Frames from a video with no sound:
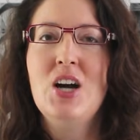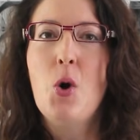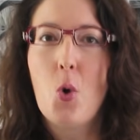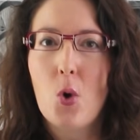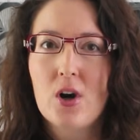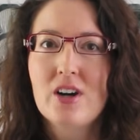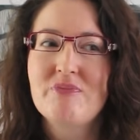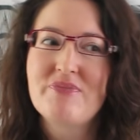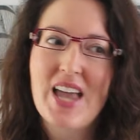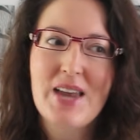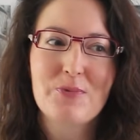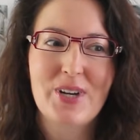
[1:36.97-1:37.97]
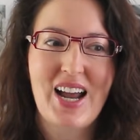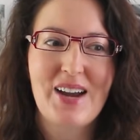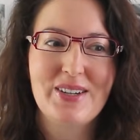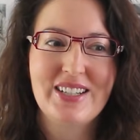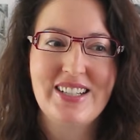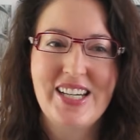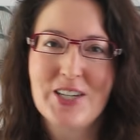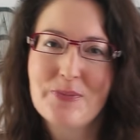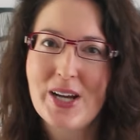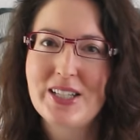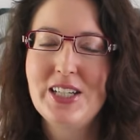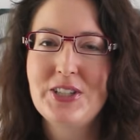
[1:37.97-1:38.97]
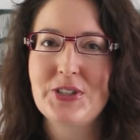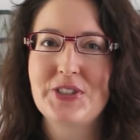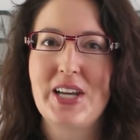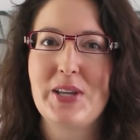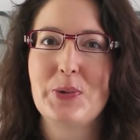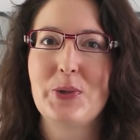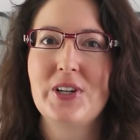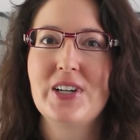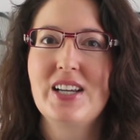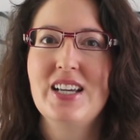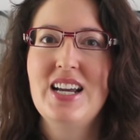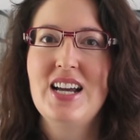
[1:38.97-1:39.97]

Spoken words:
Or then when I would hear my teacher say the word,